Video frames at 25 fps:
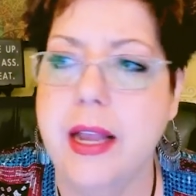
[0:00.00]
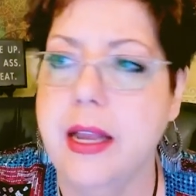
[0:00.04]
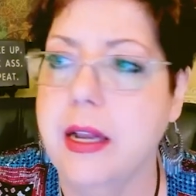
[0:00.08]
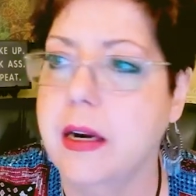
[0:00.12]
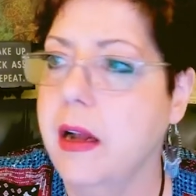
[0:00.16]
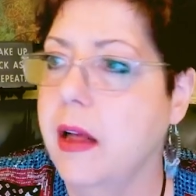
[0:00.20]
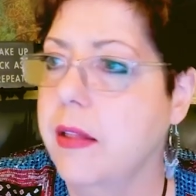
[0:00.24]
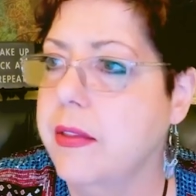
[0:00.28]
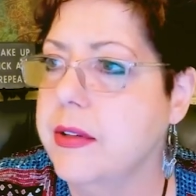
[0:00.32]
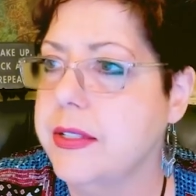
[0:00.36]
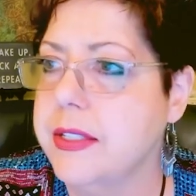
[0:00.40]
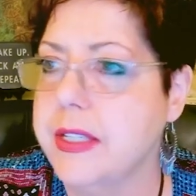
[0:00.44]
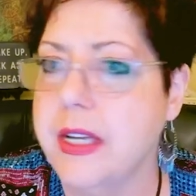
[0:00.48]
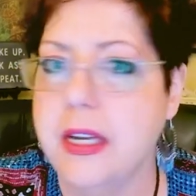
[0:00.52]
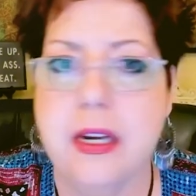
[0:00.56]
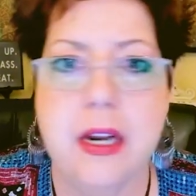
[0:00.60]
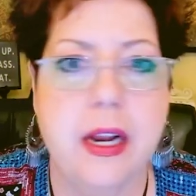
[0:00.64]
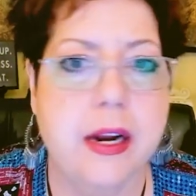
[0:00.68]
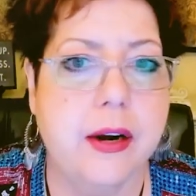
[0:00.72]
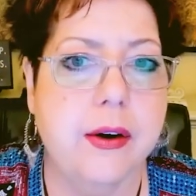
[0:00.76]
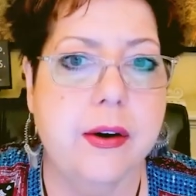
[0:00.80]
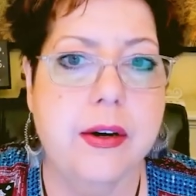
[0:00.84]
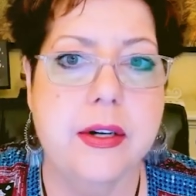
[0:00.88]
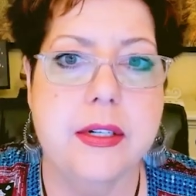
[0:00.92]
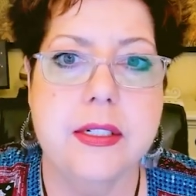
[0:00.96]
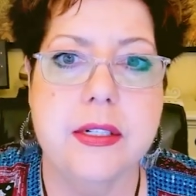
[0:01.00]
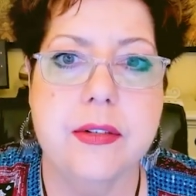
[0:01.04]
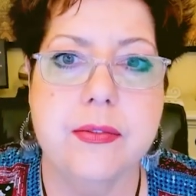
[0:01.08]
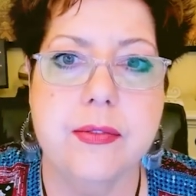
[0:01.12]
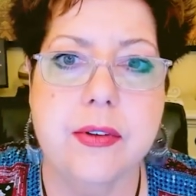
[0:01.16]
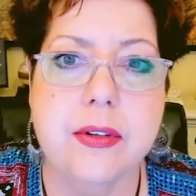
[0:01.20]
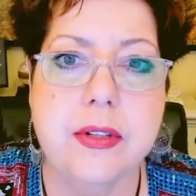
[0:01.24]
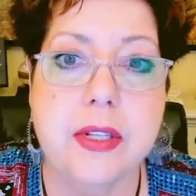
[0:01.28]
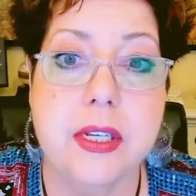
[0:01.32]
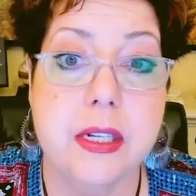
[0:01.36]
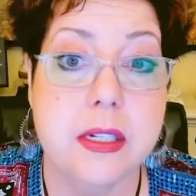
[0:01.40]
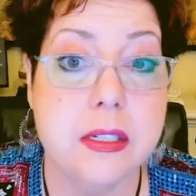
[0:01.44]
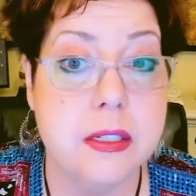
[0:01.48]
And all of a sudden I heard it
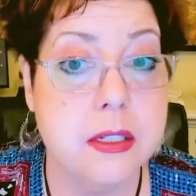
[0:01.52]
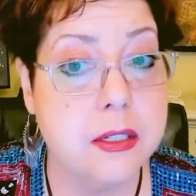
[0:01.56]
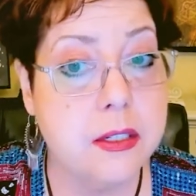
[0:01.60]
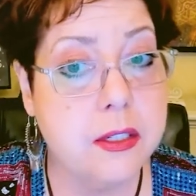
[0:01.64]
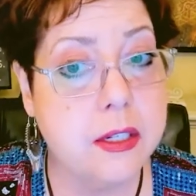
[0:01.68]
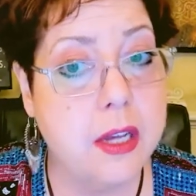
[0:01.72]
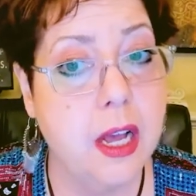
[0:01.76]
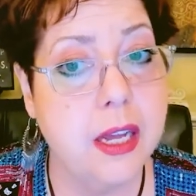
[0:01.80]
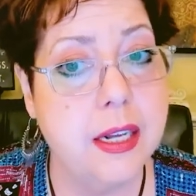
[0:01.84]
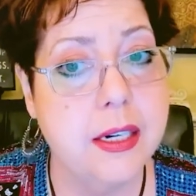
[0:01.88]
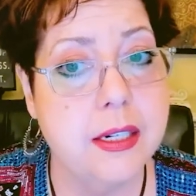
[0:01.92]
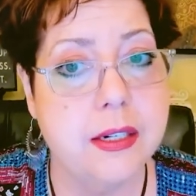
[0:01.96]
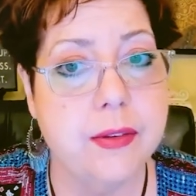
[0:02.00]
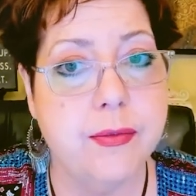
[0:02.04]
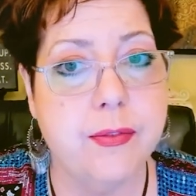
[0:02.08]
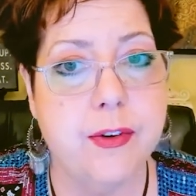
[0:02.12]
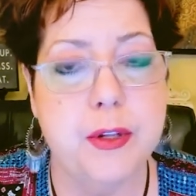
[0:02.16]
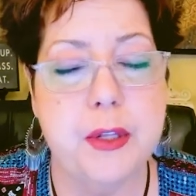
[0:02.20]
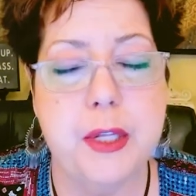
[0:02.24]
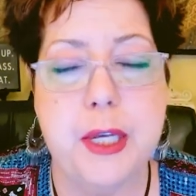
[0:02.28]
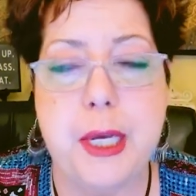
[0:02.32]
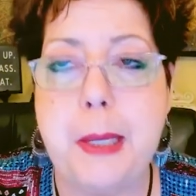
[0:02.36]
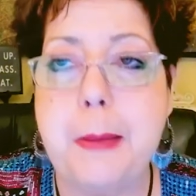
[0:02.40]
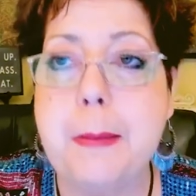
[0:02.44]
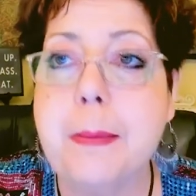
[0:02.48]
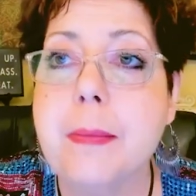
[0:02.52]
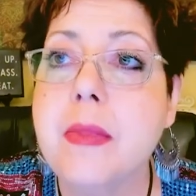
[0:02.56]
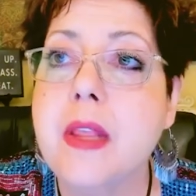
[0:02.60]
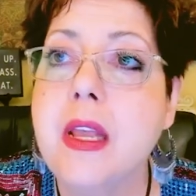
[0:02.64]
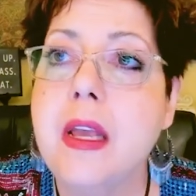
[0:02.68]
differently because I saw it differently.